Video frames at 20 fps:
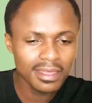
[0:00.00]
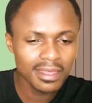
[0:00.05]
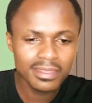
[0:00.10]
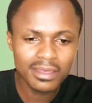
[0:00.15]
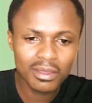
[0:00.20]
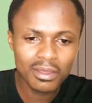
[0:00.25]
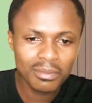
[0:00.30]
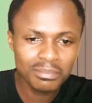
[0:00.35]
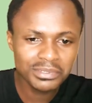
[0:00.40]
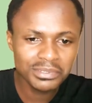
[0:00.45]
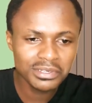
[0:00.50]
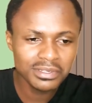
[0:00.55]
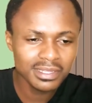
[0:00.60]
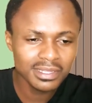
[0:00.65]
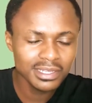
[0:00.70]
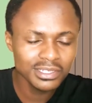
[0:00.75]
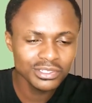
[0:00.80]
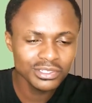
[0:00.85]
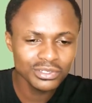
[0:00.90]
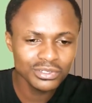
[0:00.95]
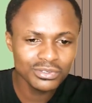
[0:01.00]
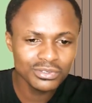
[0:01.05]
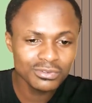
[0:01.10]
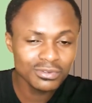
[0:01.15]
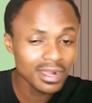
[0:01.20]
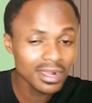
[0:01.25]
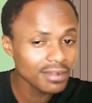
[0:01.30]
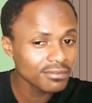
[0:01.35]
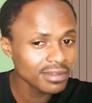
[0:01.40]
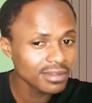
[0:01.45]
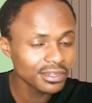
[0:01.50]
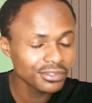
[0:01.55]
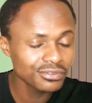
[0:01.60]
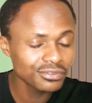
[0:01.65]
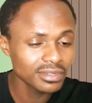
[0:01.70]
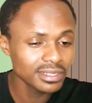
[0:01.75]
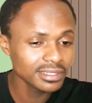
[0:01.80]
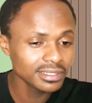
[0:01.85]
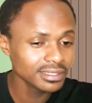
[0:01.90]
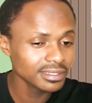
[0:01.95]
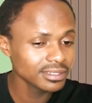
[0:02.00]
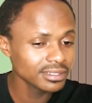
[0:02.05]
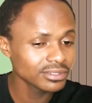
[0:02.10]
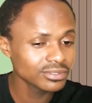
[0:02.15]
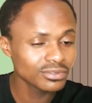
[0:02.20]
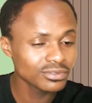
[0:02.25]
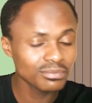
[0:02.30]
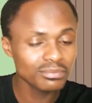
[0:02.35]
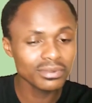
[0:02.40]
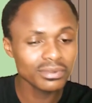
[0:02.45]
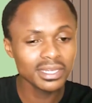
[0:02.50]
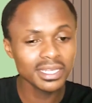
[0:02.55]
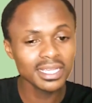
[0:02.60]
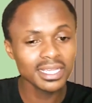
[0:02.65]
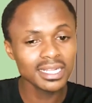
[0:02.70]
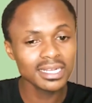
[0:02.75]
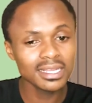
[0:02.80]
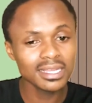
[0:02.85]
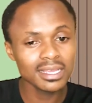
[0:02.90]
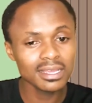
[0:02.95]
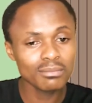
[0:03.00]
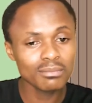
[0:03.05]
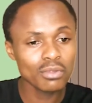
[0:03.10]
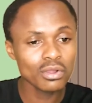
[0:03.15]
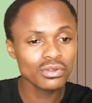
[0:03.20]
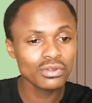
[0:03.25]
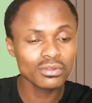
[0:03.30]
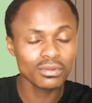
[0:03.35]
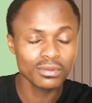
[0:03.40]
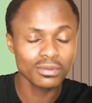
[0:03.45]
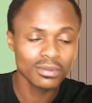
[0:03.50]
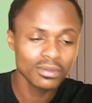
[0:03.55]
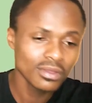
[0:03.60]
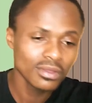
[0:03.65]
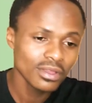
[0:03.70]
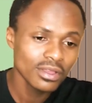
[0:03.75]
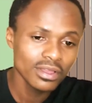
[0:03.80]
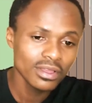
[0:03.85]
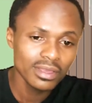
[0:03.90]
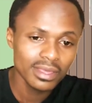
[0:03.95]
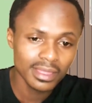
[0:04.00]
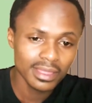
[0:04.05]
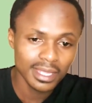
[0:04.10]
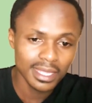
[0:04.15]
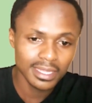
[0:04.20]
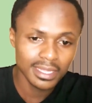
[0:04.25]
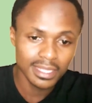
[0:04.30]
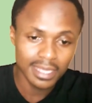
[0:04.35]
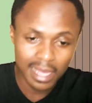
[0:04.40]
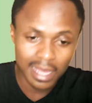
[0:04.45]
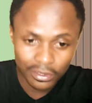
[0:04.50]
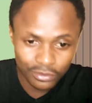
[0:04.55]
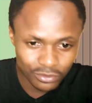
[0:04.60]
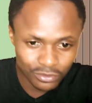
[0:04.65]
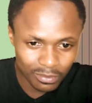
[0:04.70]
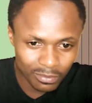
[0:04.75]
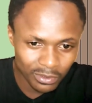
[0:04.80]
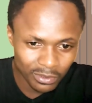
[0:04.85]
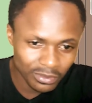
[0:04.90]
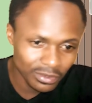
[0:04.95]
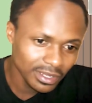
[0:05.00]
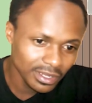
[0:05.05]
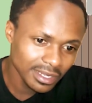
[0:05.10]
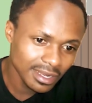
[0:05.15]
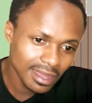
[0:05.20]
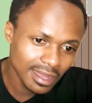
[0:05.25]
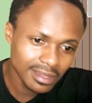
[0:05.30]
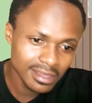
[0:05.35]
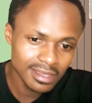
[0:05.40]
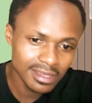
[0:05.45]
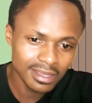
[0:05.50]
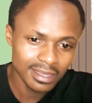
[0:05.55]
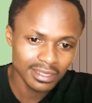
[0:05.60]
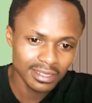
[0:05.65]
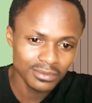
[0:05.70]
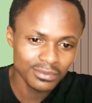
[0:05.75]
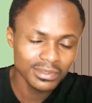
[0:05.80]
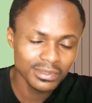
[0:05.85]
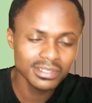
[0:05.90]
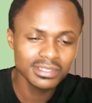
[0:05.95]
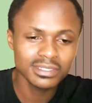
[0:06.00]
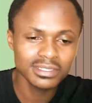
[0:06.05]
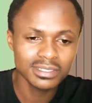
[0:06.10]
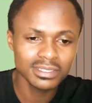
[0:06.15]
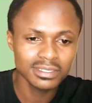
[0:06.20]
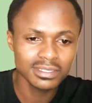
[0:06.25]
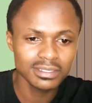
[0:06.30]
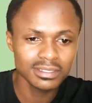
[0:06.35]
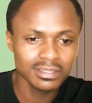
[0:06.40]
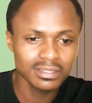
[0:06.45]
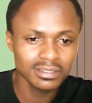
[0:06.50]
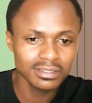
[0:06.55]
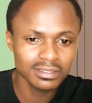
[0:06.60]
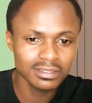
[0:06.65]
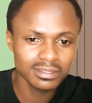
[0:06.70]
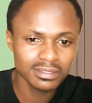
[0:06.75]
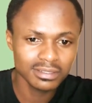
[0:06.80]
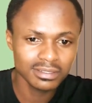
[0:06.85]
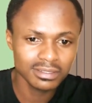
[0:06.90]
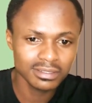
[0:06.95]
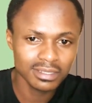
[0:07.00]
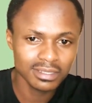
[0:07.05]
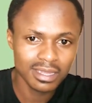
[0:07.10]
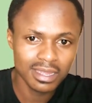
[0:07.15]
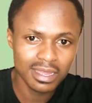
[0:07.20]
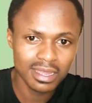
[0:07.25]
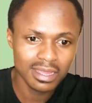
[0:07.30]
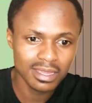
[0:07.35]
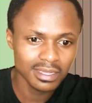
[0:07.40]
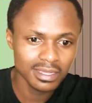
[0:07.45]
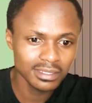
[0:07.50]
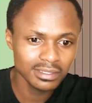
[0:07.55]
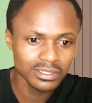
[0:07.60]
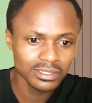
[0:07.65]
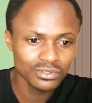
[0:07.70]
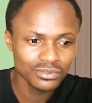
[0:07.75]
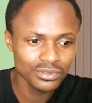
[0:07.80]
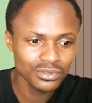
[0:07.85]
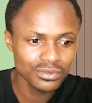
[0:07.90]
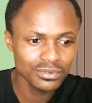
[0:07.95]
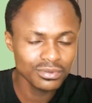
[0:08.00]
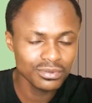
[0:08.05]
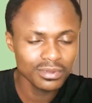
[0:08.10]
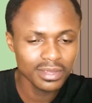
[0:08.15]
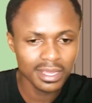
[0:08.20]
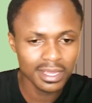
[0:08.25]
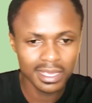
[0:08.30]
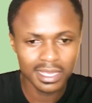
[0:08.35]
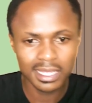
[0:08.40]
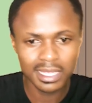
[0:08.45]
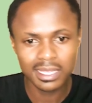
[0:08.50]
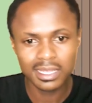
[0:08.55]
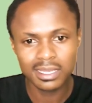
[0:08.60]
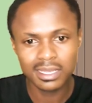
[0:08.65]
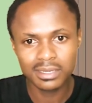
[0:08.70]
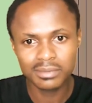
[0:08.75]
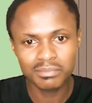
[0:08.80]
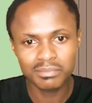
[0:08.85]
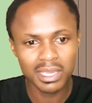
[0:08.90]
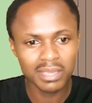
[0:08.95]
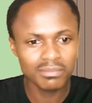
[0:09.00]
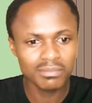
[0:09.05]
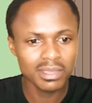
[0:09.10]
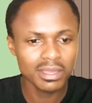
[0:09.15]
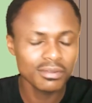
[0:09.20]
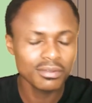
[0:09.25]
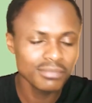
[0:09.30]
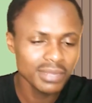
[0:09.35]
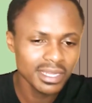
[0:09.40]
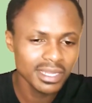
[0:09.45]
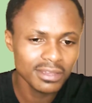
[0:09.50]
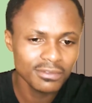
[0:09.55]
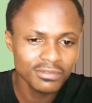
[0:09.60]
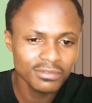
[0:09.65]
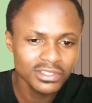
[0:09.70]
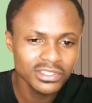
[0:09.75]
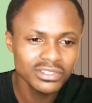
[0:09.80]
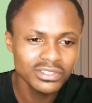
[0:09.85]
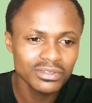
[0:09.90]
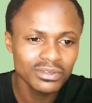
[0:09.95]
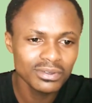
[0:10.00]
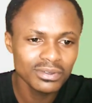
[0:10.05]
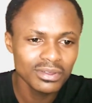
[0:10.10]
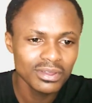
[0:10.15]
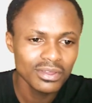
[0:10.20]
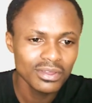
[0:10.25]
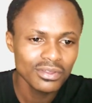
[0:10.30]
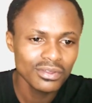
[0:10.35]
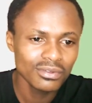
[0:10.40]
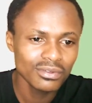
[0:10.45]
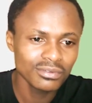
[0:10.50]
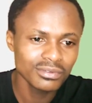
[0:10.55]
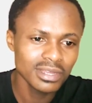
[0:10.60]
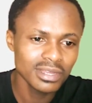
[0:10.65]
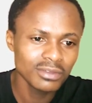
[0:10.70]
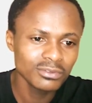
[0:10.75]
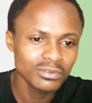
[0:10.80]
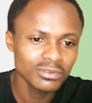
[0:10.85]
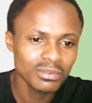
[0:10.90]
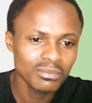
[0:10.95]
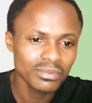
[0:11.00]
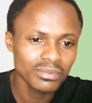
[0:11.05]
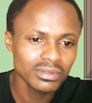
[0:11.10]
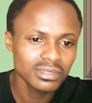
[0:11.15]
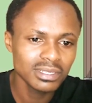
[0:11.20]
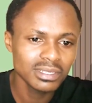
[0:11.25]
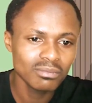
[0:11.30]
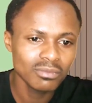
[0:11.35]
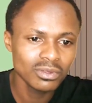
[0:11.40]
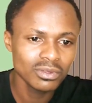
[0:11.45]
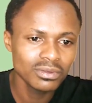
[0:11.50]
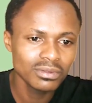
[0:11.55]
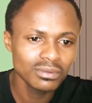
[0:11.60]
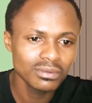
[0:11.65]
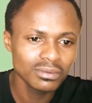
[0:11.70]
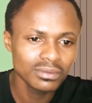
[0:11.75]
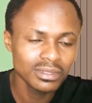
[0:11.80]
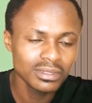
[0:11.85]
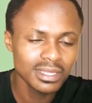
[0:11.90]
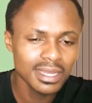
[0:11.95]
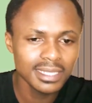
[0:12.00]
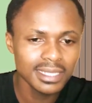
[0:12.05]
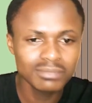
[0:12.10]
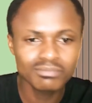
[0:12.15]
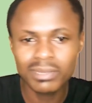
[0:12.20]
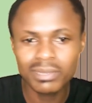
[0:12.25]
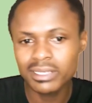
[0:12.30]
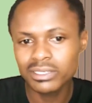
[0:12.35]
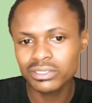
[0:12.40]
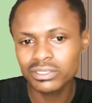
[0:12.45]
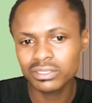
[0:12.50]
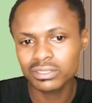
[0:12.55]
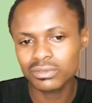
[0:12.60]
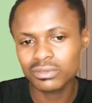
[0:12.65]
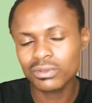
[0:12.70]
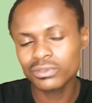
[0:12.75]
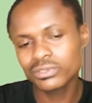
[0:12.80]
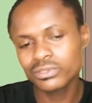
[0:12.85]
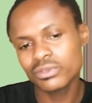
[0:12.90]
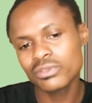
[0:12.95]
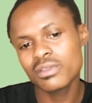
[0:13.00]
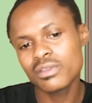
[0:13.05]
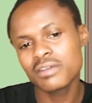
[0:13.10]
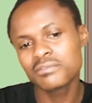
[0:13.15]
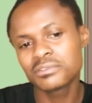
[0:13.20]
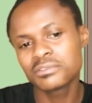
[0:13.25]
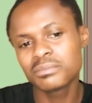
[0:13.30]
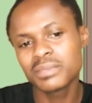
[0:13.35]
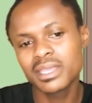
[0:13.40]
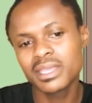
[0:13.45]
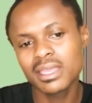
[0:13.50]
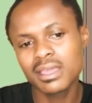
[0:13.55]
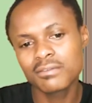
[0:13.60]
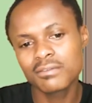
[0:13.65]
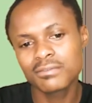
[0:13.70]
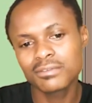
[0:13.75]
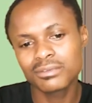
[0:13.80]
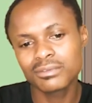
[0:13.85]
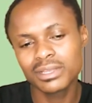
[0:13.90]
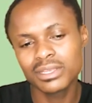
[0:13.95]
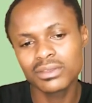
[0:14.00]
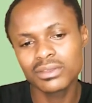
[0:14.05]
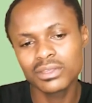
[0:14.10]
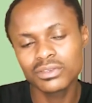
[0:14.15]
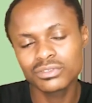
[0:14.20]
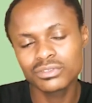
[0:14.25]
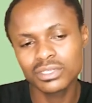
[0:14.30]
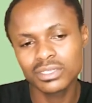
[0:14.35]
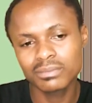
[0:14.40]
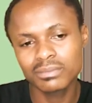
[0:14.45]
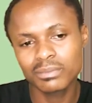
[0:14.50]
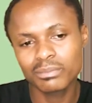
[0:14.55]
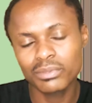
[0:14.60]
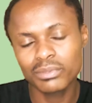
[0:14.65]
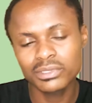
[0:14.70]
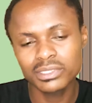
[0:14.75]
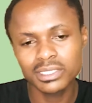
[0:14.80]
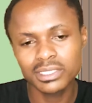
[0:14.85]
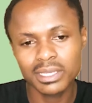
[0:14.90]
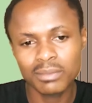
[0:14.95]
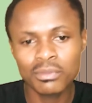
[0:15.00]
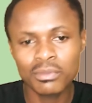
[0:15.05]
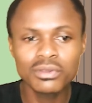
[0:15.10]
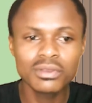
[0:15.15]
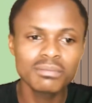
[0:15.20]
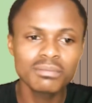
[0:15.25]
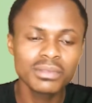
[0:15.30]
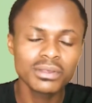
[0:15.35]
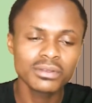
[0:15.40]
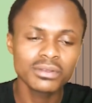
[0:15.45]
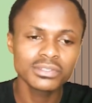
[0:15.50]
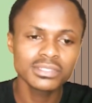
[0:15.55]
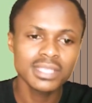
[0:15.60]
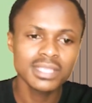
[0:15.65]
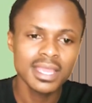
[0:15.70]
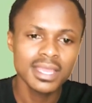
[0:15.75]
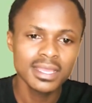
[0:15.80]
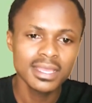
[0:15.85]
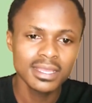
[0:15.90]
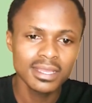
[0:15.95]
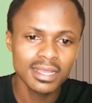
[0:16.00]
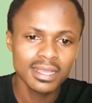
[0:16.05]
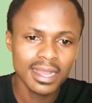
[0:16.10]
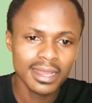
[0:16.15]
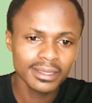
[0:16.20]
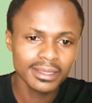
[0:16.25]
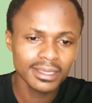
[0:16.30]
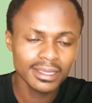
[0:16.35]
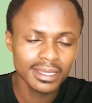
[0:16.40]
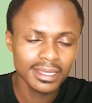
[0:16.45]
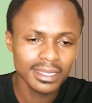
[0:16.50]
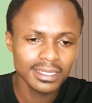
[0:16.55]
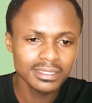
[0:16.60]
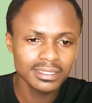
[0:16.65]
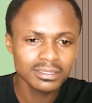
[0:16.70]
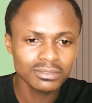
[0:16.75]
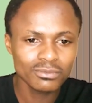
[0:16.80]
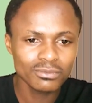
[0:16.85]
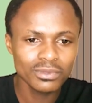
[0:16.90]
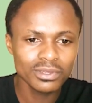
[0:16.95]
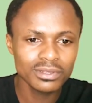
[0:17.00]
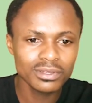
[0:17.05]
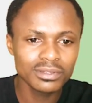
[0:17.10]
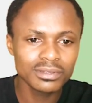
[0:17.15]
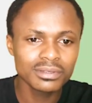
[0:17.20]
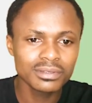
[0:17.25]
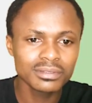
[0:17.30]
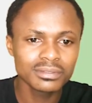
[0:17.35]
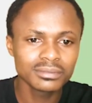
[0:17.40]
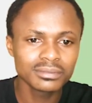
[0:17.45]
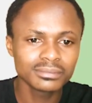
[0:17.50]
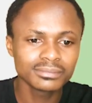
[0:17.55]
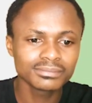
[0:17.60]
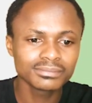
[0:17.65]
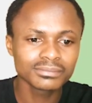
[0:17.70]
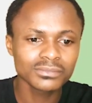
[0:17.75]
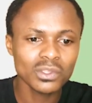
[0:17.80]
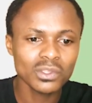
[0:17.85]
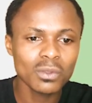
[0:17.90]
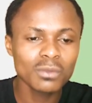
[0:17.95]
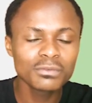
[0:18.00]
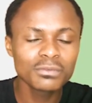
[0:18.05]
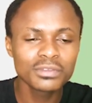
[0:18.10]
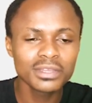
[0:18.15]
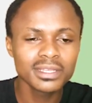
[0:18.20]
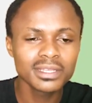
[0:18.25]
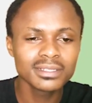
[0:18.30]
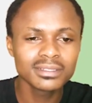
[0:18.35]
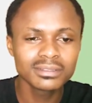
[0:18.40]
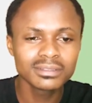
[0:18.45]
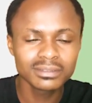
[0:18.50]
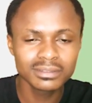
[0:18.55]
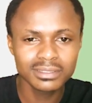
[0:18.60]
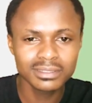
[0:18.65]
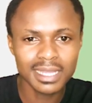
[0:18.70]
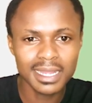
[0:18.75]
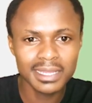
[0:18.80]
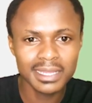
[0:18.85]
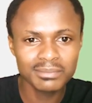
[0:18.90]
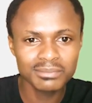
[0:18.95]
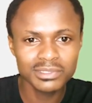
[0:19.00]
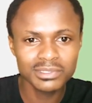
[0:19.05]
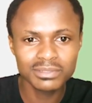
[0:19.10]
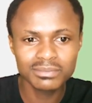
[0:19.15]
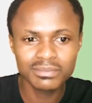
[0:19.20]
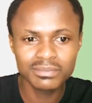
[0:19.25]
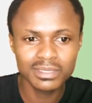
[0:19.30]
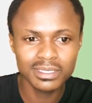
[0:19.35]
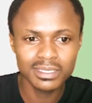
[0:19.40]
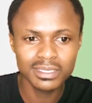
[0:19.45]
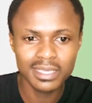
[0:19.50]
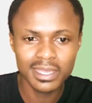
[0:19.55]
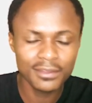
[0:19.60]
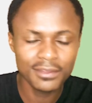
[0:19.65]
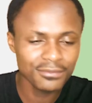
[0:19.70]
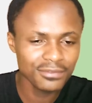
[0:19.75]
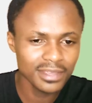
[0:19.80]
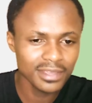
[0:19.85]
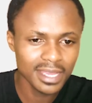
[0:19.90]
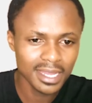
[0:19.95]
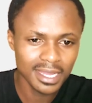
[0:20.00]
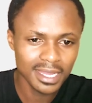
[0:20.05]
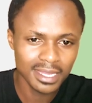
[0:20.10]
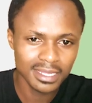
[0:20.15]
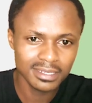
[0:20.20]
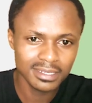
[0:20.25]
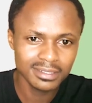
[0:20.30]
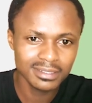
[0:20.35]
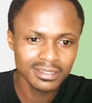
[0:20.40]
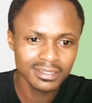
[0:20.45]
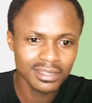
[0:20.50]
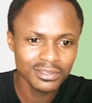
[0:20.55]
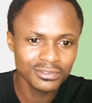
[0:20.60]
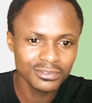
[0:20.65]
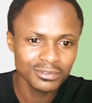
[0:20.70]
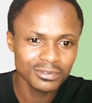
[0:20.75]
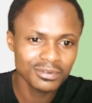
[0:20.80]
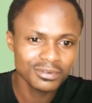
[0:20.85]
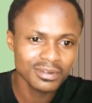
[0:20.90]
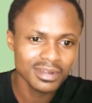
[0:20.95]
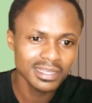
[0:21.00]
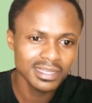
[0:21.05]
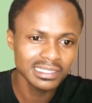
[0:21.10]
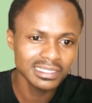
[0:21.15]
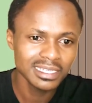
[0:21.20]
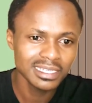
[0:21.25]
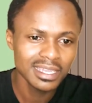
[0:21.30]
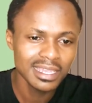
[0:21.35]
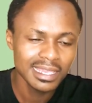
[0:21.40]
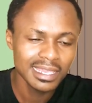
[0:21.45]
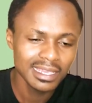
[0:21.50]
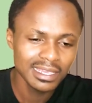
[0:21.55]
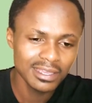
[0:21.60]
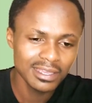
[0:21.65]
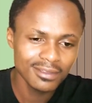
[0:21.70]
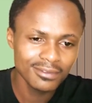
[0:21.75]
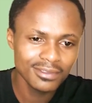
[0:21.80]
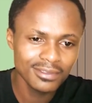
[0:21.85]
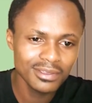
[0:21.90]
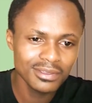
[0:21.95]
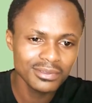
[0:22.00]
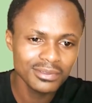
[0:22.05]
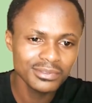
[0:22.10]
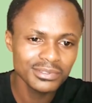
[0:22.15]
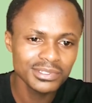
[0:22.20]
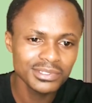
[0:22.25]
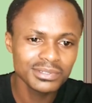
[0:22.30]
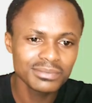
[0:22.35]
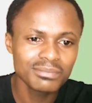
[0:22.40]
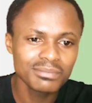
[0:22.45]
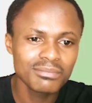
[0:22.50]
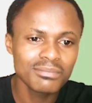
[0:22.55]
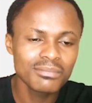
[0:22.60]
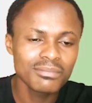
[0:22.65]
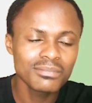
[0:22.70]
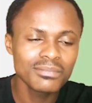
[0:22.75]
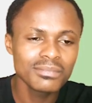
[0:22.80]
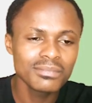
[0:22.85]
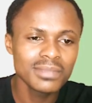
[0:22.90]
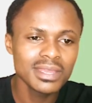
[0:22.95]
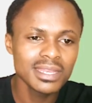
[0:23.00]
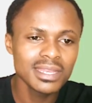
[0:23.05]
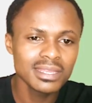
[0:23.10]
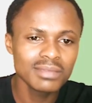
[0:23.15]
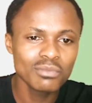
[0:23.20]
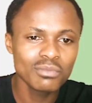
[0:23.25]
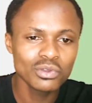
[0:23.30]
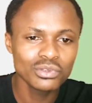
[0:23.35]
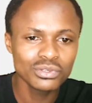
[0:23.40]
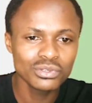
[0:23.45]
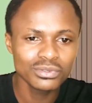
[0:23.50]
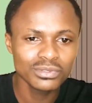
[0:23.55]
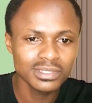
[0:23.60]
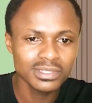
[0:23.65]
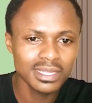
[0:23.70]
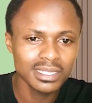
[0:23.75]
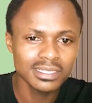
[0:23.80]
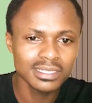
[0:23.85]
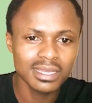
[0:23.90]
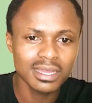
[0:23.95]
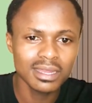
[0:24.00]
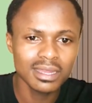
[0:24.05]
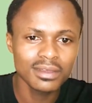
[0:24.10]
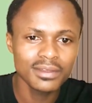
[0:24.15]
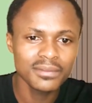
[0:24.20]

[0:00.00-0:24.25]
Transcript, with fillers: other option that you do have actually is to bring in a model, the actual model in ArchiCAD, which is uh, easy to do and maybe I'll make a video on how to import a model with that but also you have to be careful when you're importing a model because ArchiCAD will often times be heavier and start to crash if you use many models that are